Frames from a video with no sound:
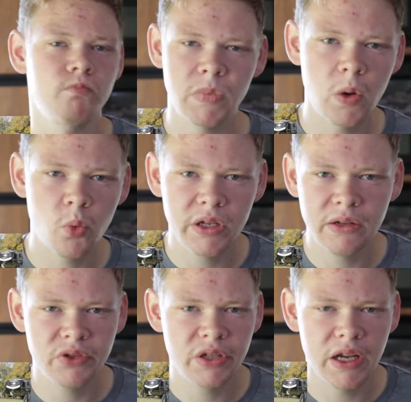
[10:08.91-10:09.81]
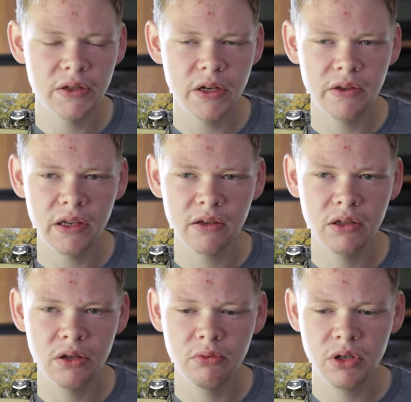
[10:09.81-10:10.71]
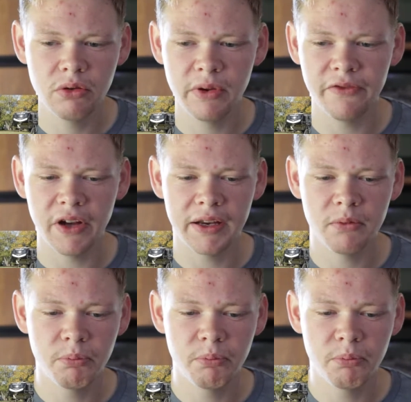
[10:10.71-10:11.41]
even change anything. You'd be fine.